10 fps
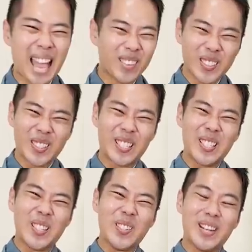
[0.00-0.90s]
And we'll
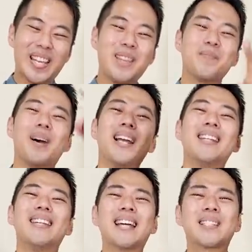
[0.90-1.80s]
see you in my
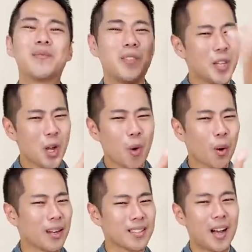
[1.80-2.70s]
next video
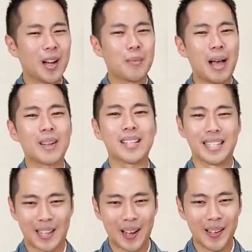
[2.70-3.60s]
where I talk about
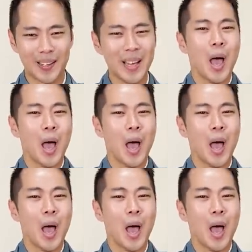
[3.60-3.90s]
Katana.